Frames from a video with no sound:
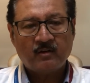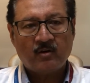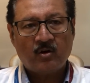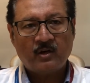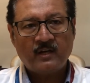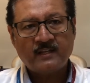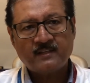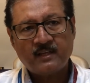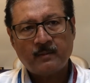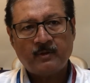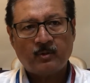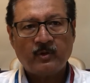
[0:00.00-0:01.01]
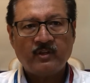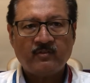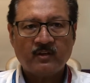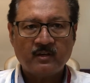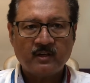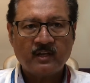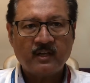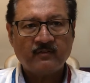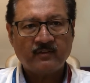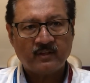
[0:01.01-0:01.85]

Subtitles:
or let's say between 30 and